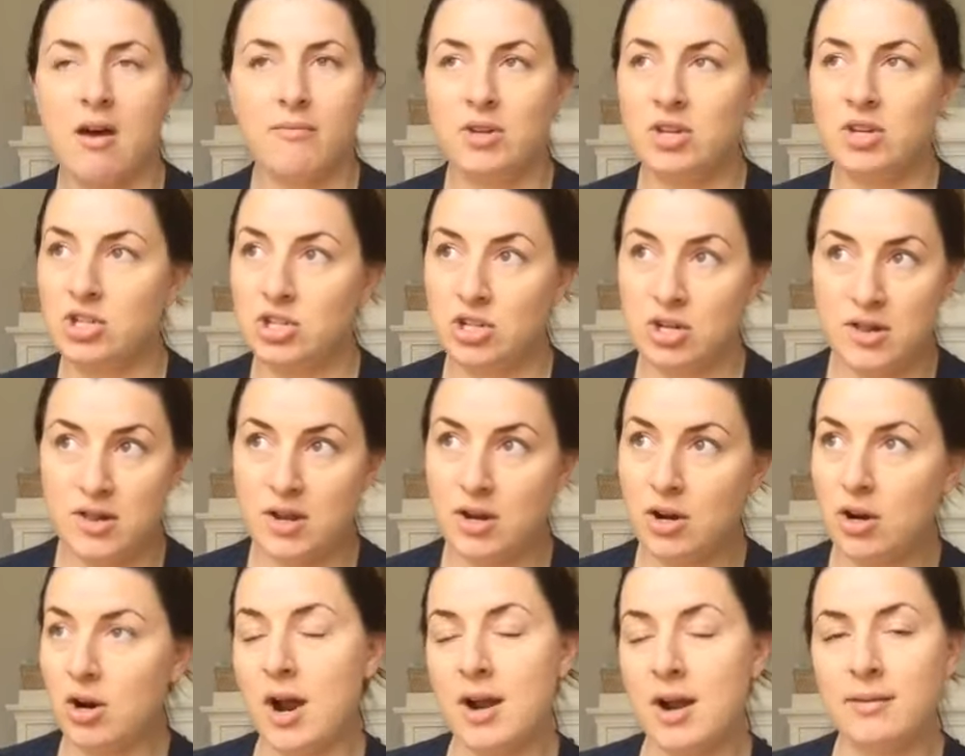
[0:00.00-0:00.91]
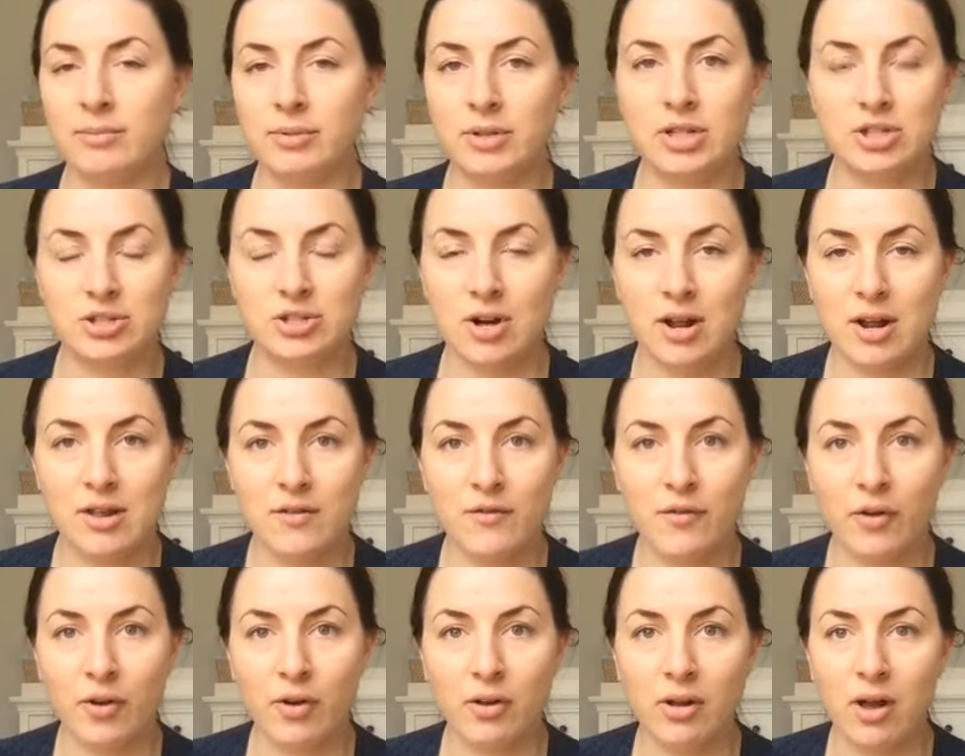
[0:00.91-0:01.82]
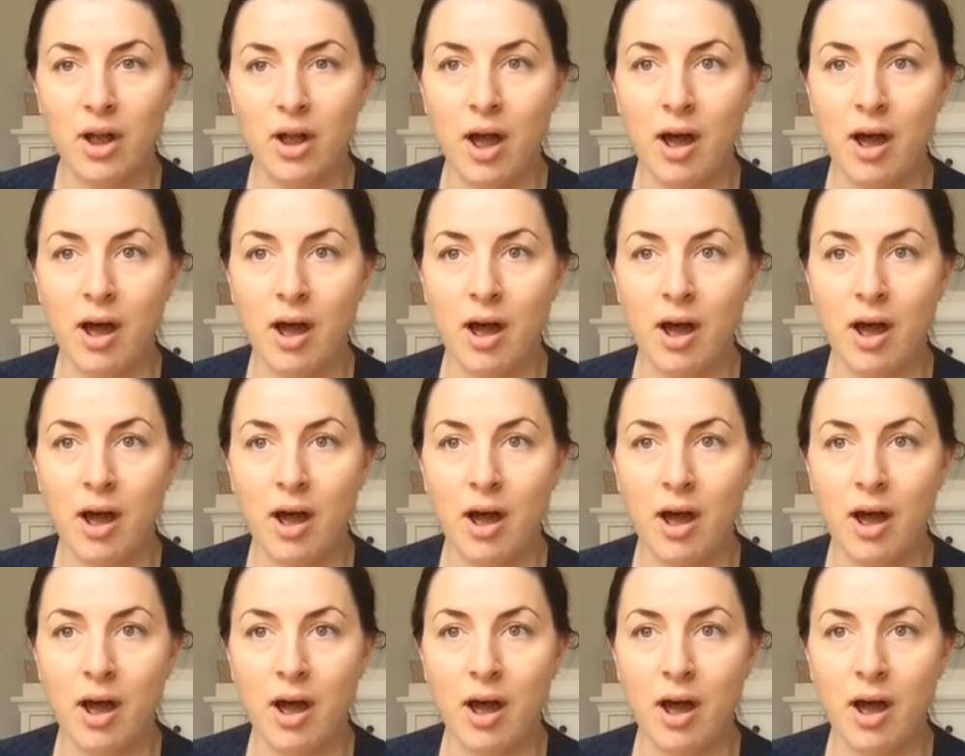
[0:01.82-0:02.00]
It's just incredibly stressful.